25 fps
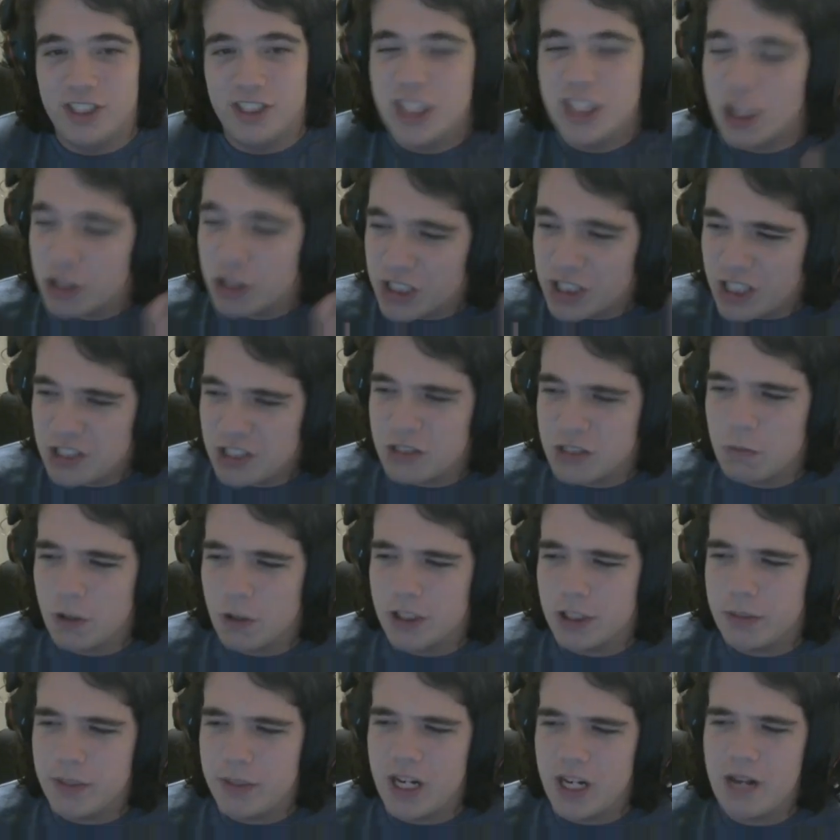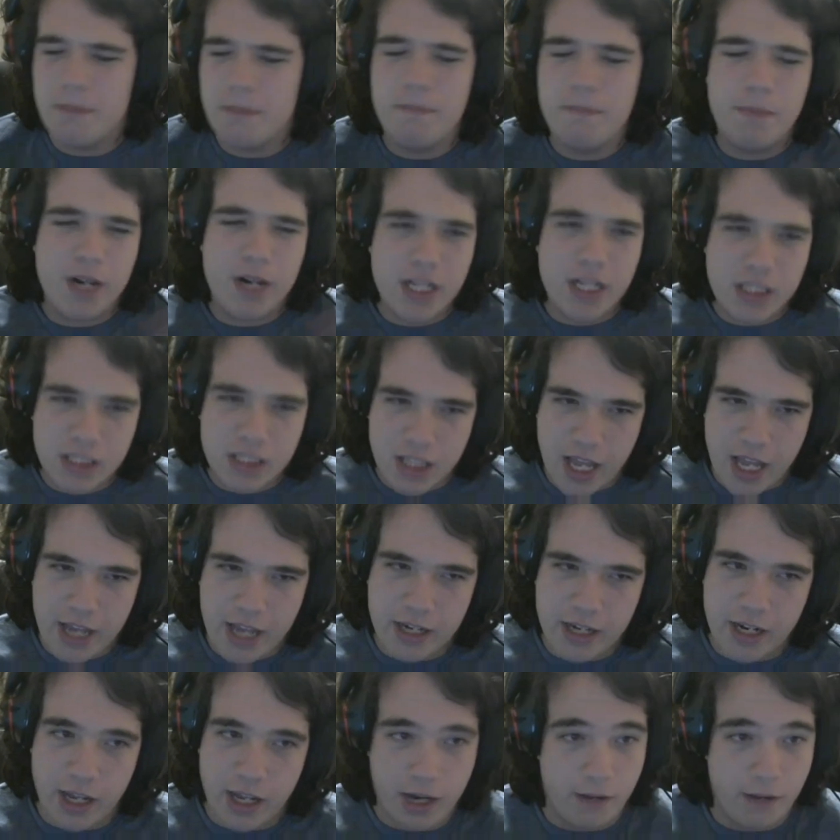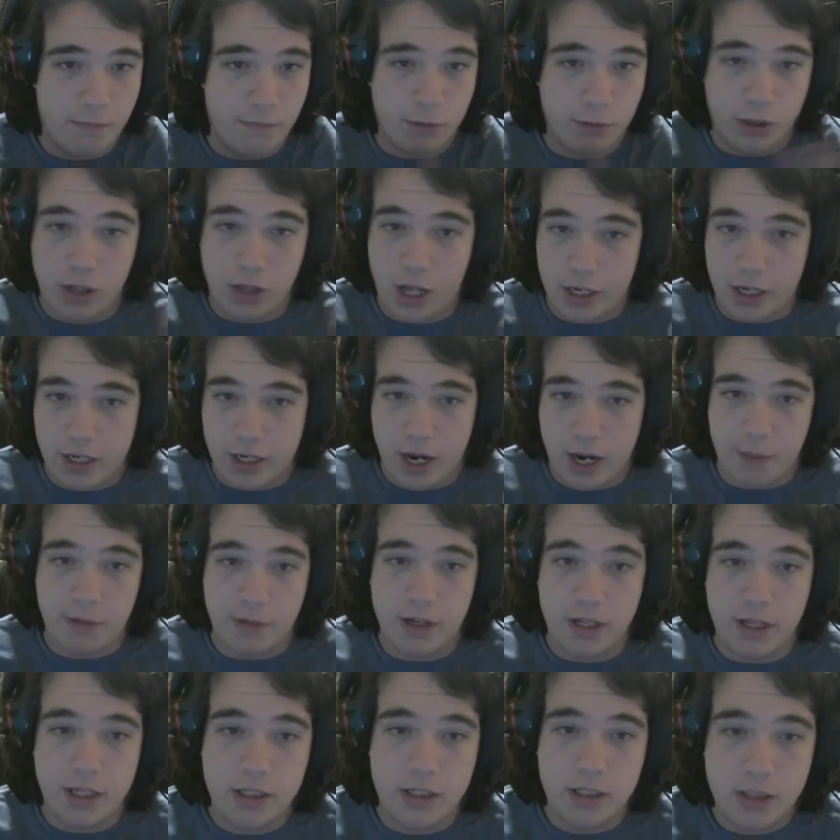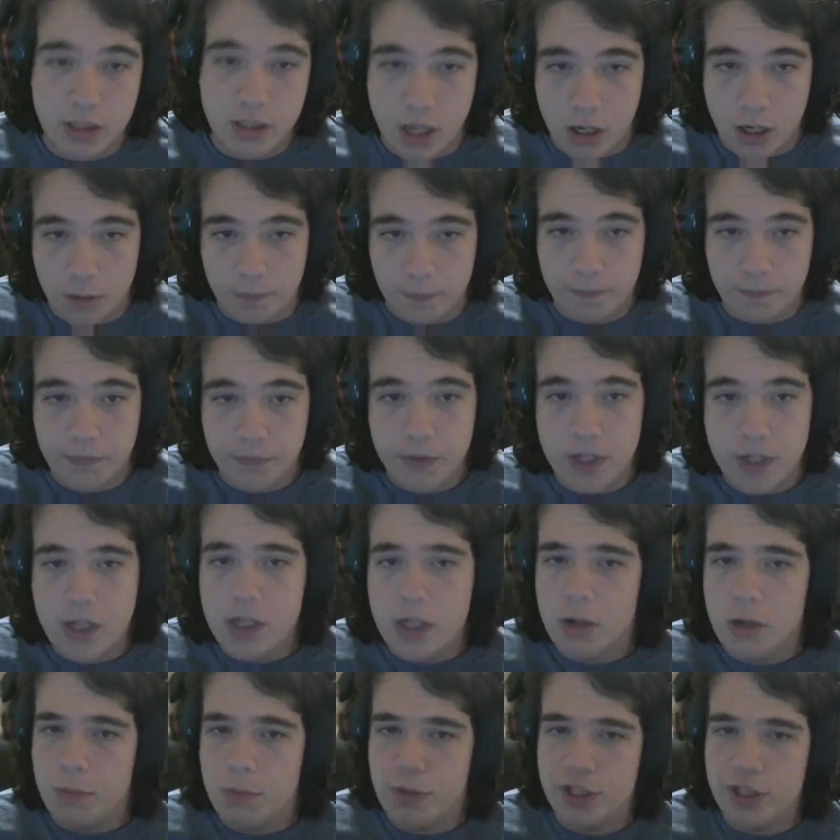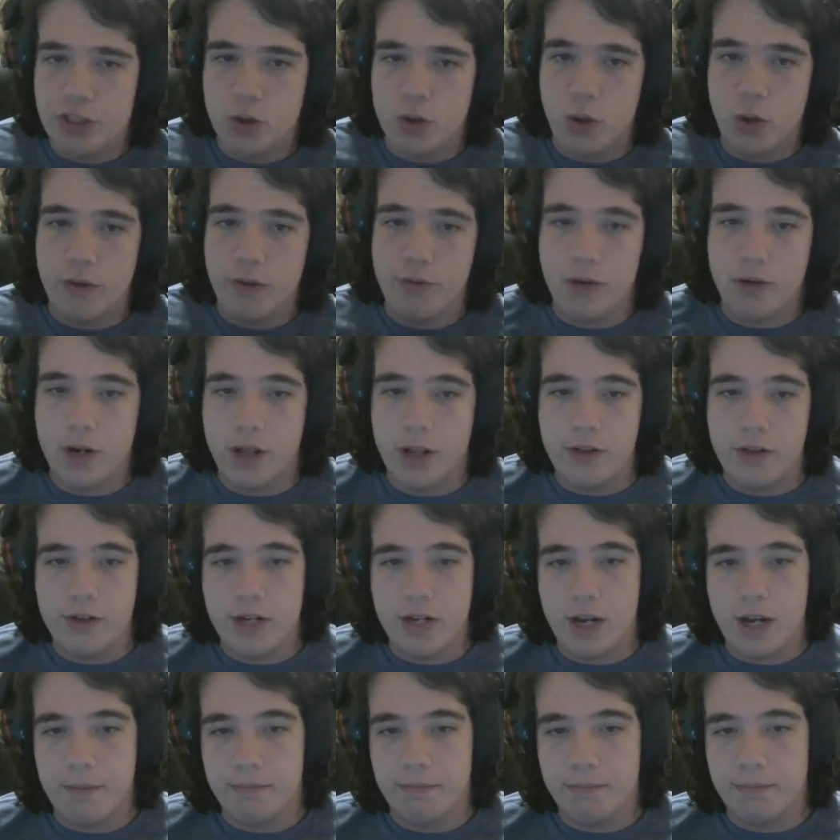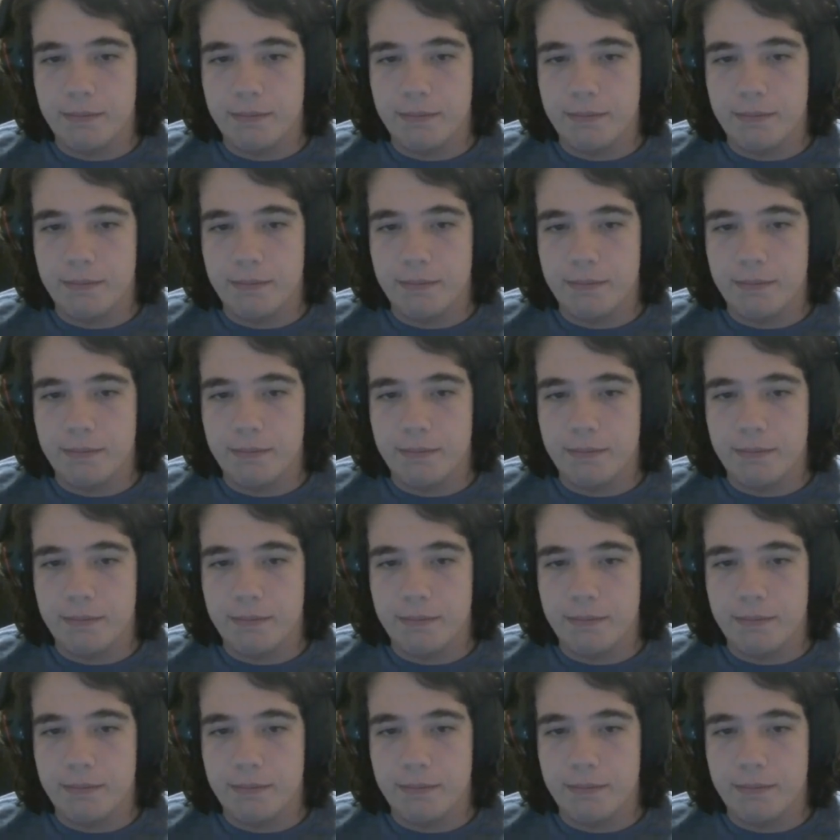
So still some work to be done, but it's late, and I put a lot of time into this, so it'll be a story for another time.